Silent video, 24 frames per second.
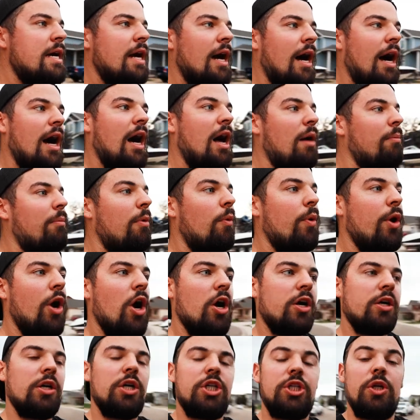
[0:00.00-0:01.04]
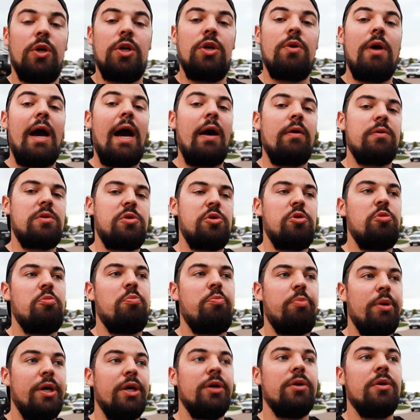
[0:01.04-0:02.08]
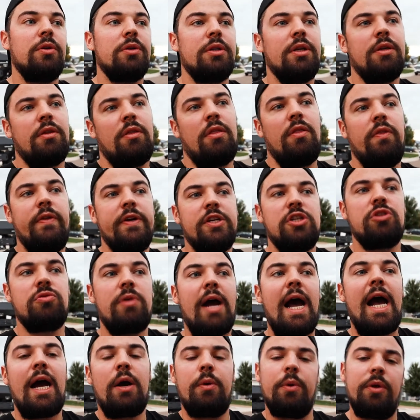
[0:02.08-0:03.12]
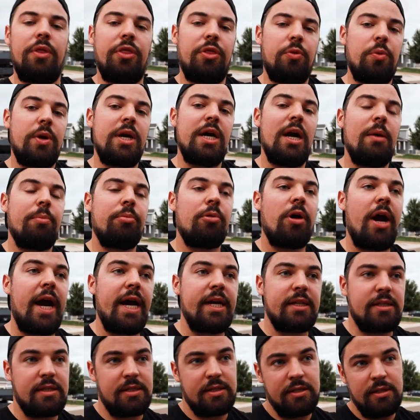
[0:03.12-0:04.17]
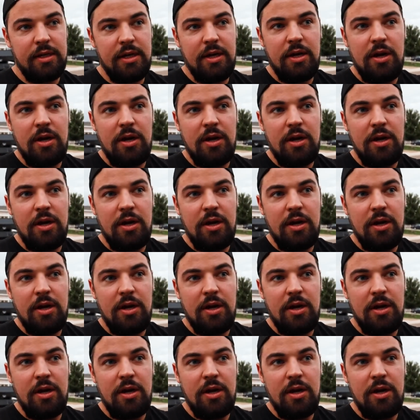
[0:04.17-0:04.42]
But we are going to show you how to build this rack with three uprights,